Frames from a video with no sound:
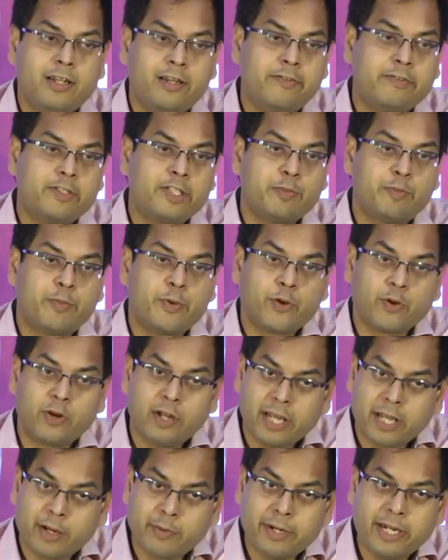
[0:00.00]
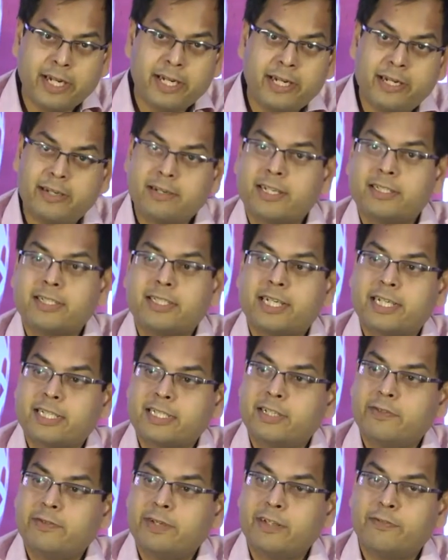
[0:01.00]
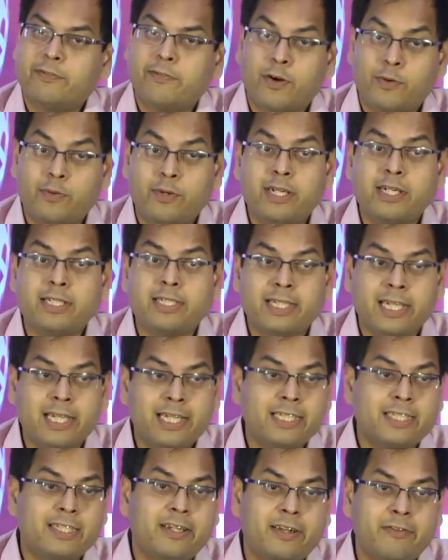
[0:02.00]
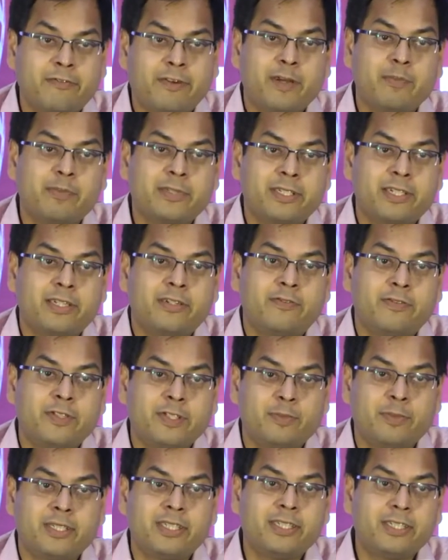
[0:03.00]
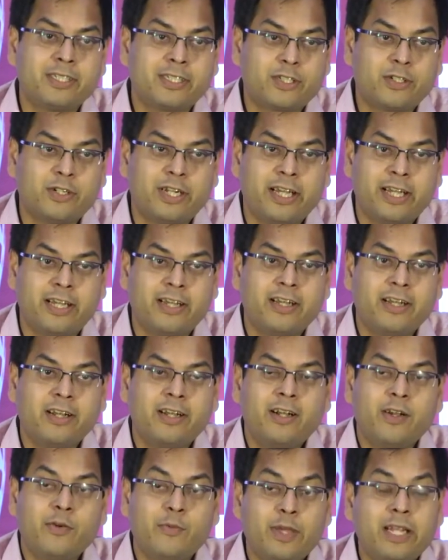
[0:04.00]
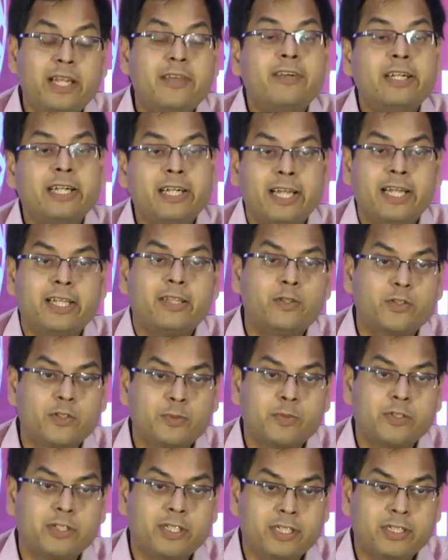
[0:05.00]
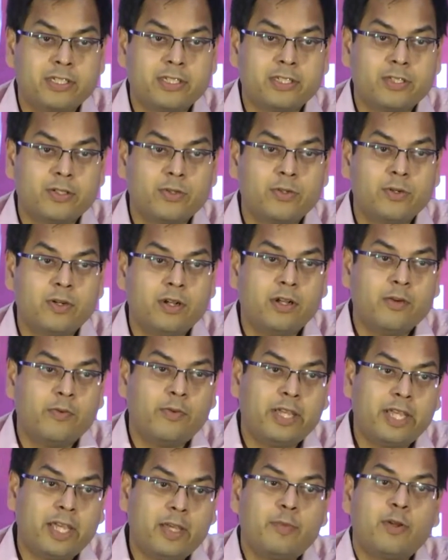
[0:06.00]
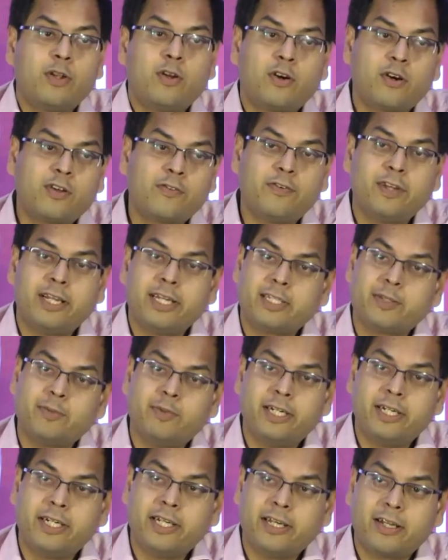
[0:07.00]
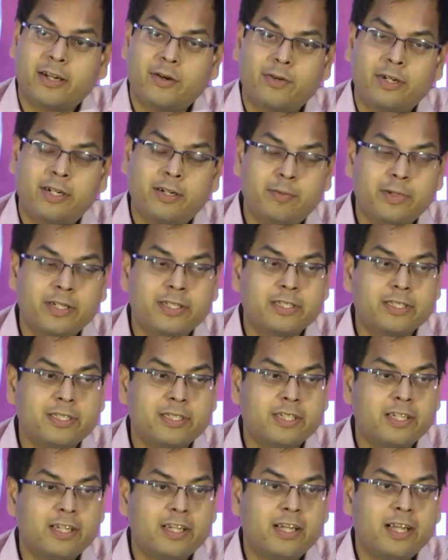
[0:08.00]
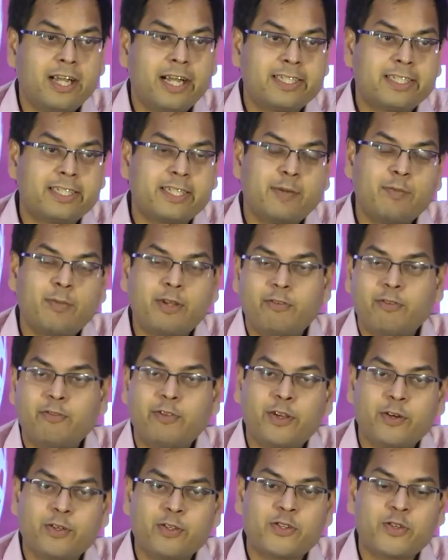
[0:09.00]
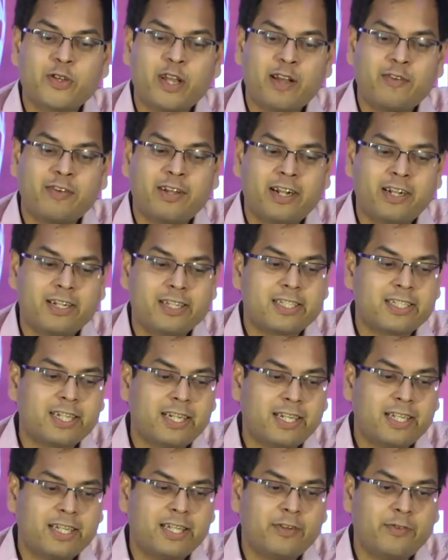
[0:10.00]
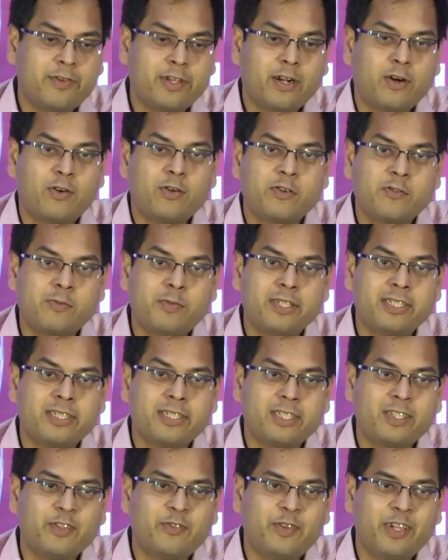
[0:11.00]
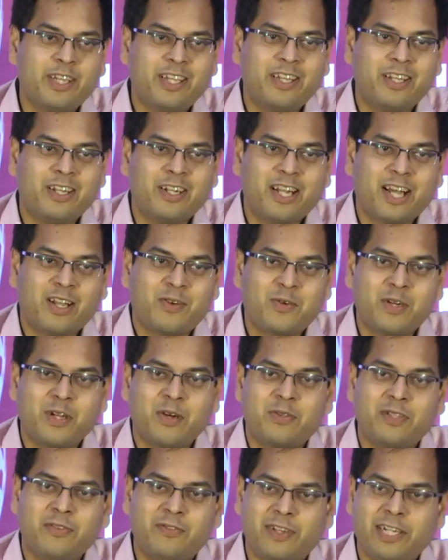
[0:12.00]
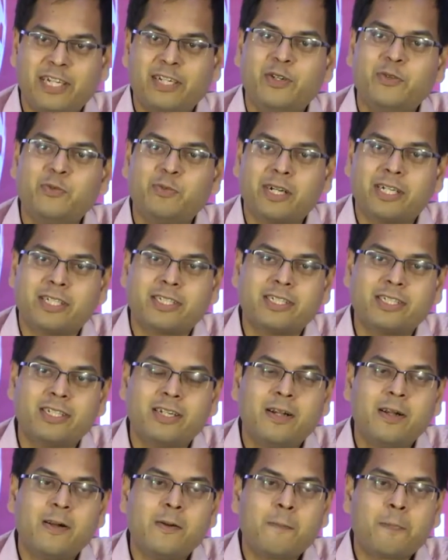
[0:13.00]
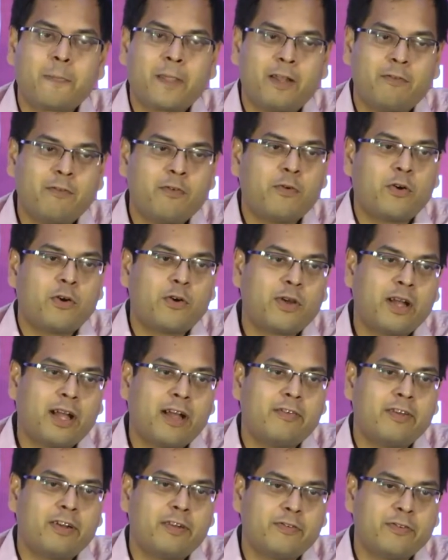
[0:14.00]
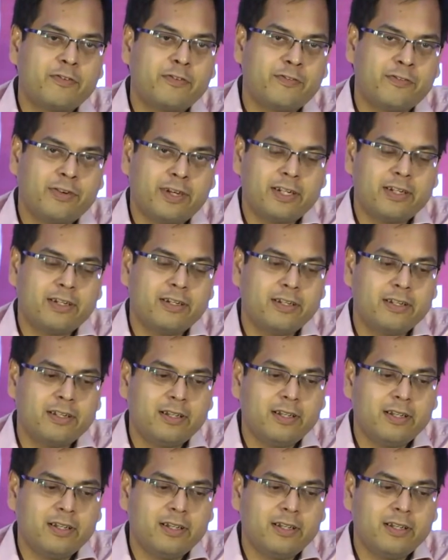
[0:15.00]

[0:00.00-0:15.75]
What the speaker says: If it's a pure liquidity transaction where the founder is selling 75% of his business today, we'll even take those positions. So we keep a lot of flexibility around it, because at some level we also have an understanding that we are out of business if we narrow down the field too much, and we want to have enough of a funnel.